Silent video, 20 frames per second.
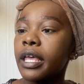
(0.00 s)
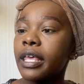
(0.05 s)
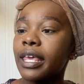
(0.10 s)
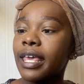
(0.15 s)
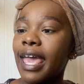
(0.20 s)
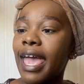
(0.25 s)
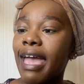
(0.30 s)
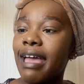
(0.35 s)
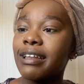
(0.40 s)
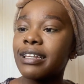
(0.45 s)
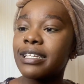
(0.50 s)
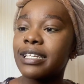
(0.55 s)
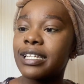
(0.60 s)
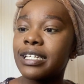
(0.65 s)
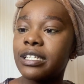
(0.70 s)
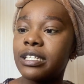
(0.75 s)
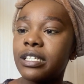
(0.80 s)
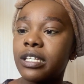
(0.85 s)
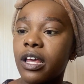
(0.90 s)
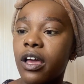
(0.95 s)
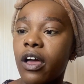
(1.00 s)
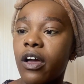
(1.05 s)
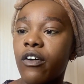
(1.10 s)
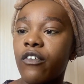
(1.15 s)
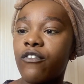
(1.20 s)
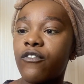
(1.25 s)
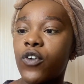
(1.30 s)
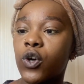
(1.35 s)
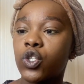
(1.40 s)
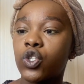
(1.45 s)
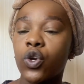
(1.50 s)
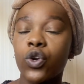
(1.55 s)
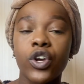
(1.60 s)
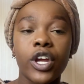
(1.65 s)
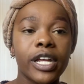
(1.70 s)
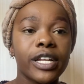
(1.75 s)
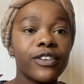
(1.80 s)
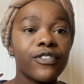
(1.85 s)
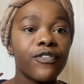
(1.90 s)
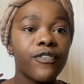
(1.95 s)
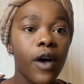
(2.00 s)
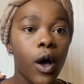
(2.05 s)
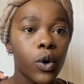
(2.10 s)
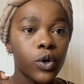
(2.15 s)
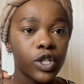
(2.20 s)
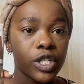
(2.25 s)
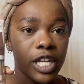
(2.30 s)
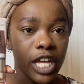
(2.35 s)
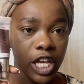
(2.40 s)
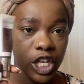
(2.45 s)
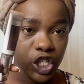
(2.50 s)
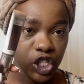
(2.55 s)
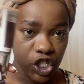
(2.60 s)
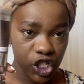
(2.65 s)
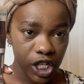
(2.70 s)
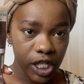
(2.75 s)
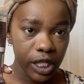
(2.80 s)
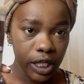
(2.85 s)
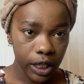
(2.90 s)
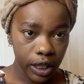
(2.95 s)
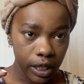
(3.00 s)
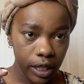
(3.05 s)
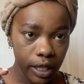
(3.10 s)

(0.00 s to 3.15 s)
Candid Photo Ready Foundation.